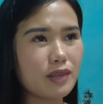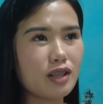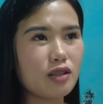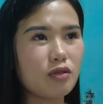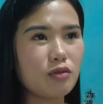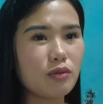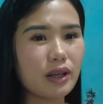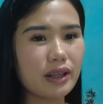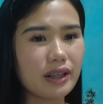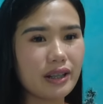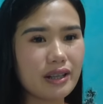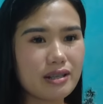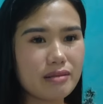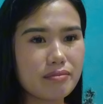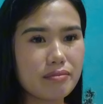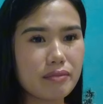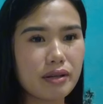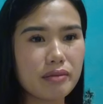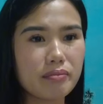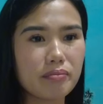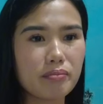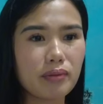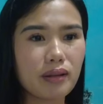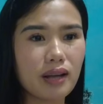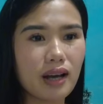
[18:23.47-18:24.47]
What is
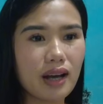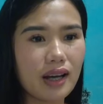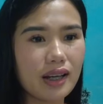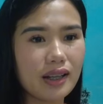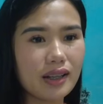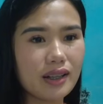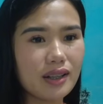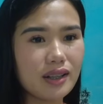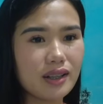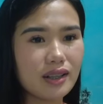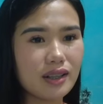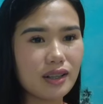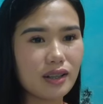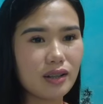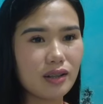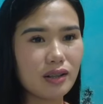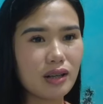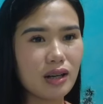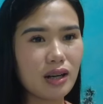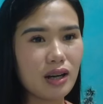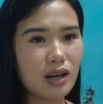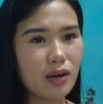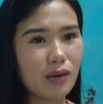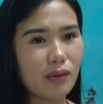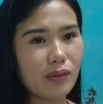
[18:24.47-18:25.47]
my plan?
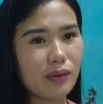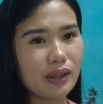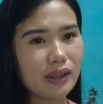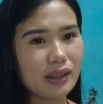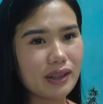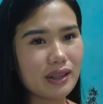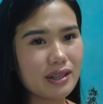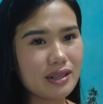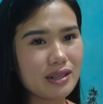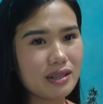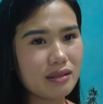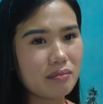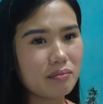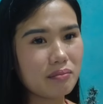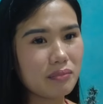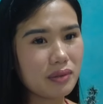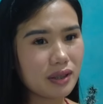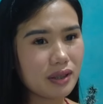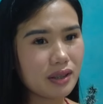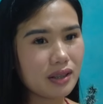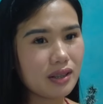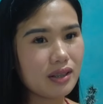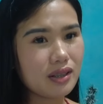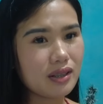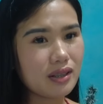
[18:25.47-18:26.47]
What is the
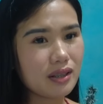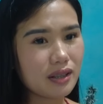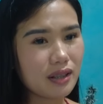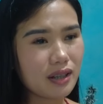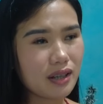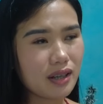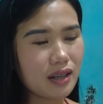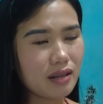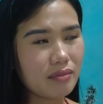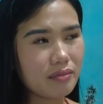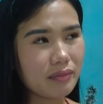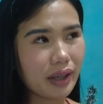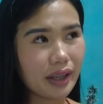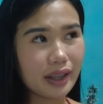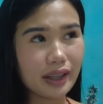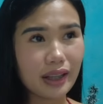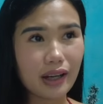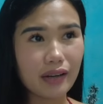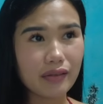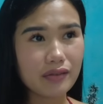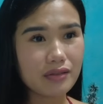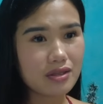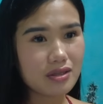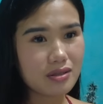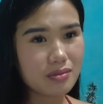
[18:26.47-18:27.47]
big
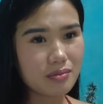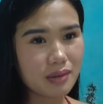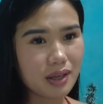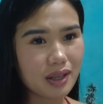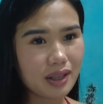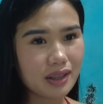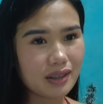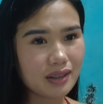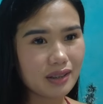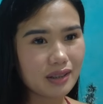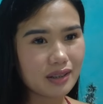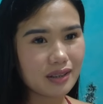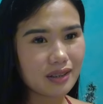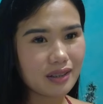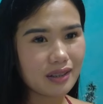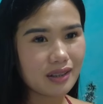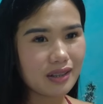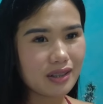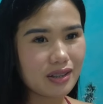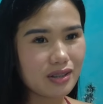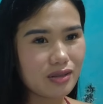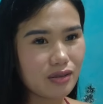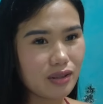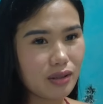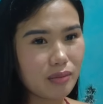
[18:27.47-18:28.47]
announcement?
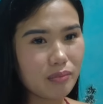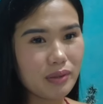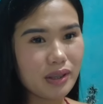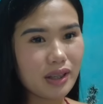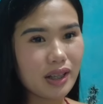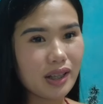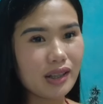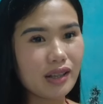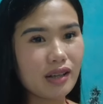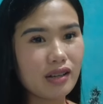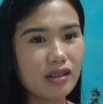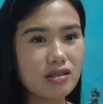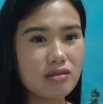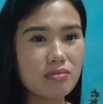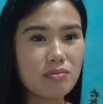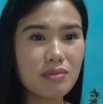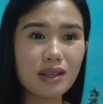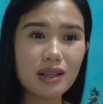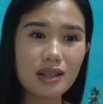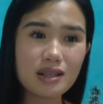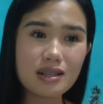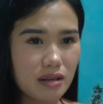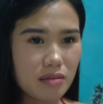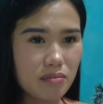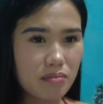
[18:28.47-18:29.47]
So the big
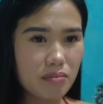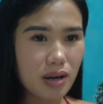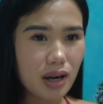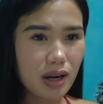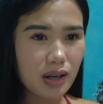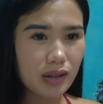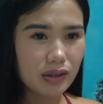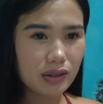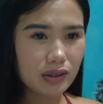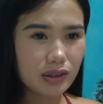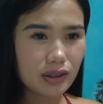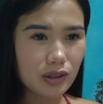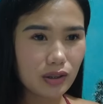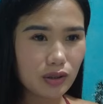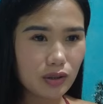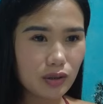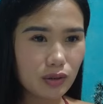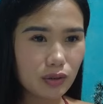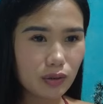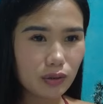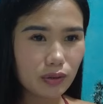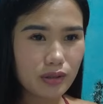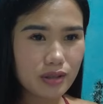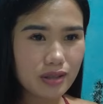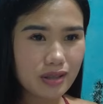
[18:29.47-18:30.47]
announcement is about the
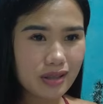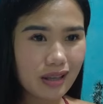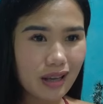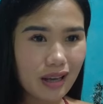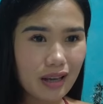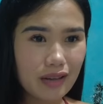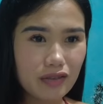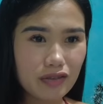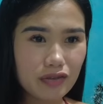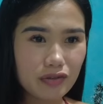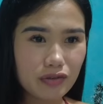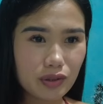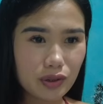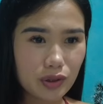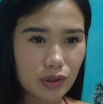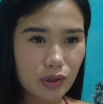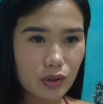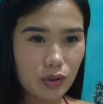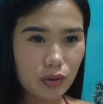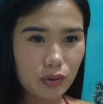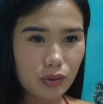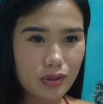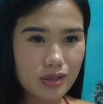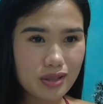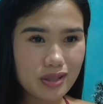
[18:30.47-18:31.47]
goals, life
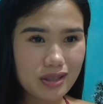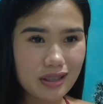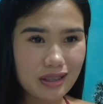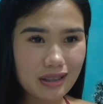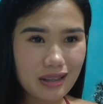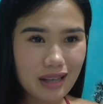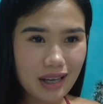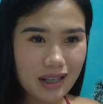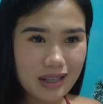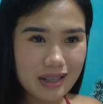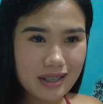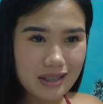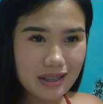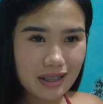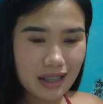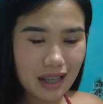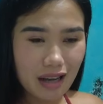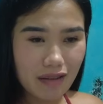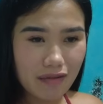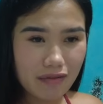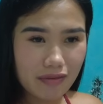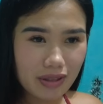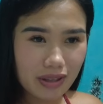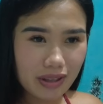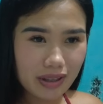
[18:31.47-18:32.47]
goals, the next
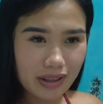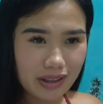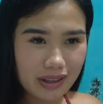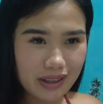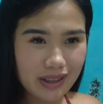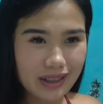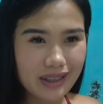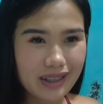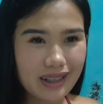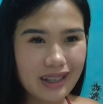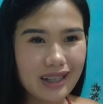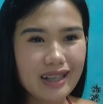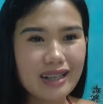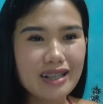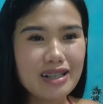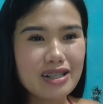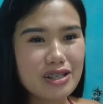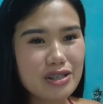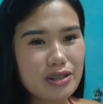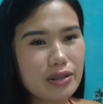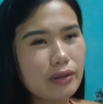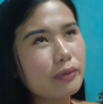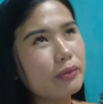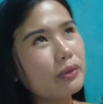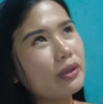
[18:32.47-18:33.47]
level.
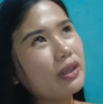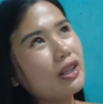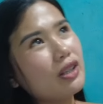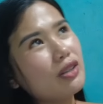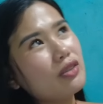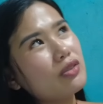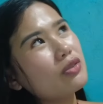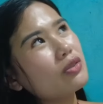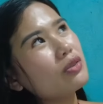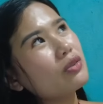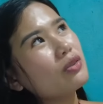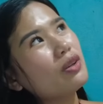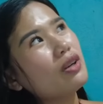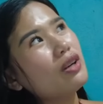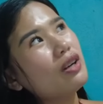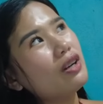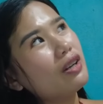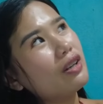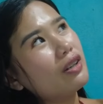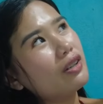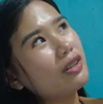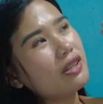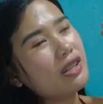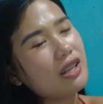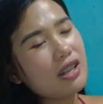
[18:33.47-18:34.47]
So we need to,
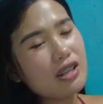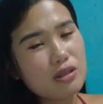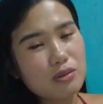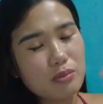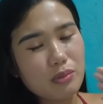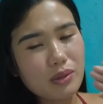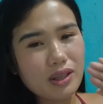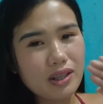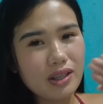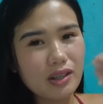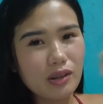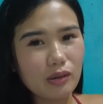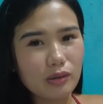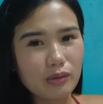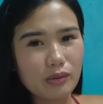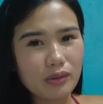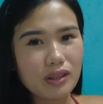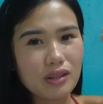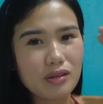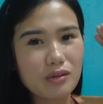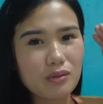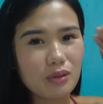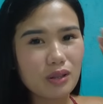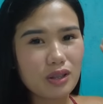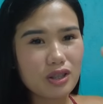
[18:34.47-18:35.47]
since we
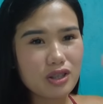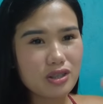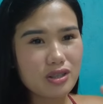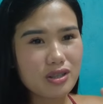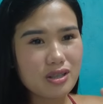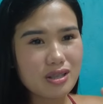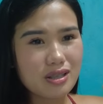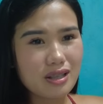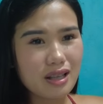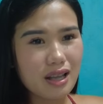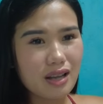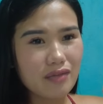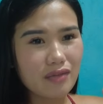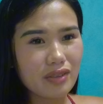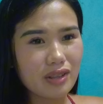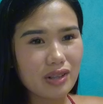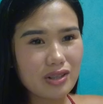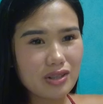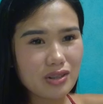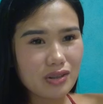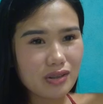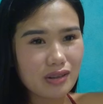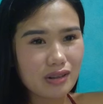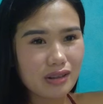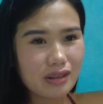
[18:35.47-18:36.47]
already reached this level,
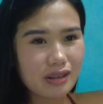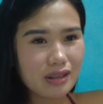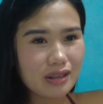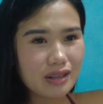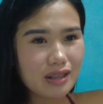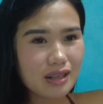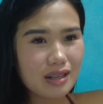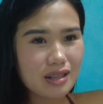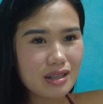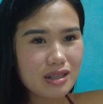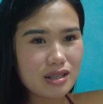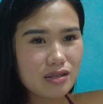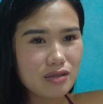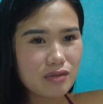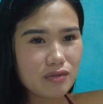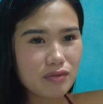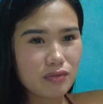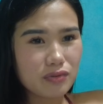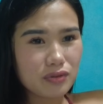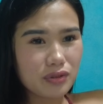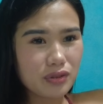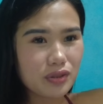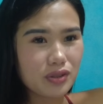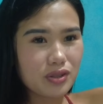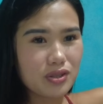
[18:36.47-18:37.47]
so let's
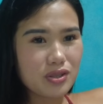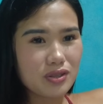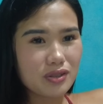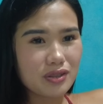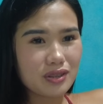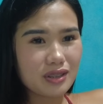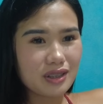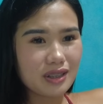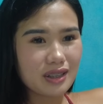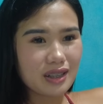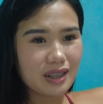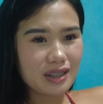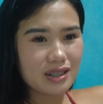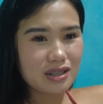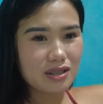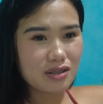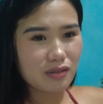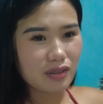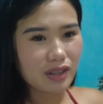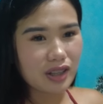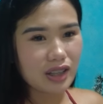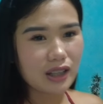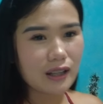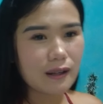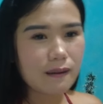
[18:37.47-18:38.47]
focus on the next
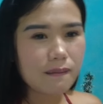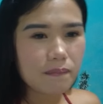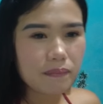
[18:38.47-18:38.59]
one.